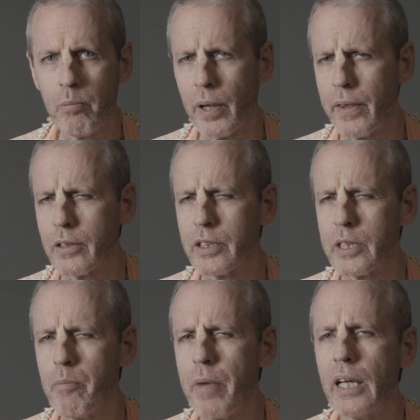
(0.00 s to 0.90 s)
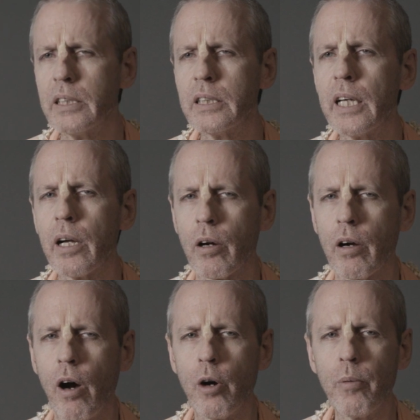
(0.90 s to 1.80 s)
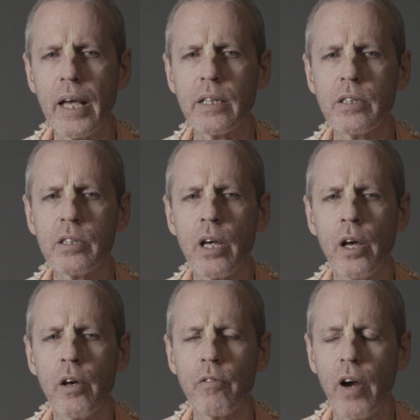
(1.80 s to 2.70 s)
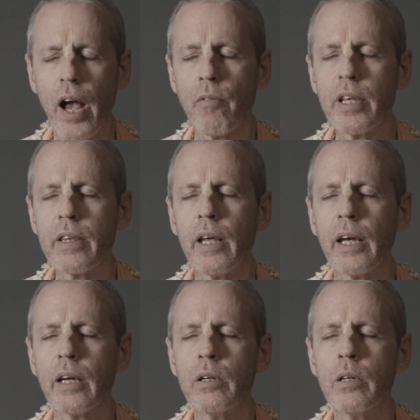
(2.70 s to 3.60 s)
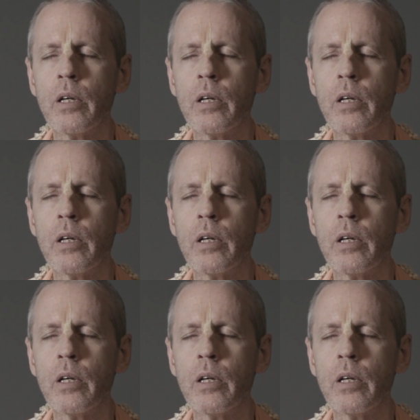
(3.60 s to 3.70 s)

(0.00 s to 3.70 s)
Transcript: But there's some hint here always for everything.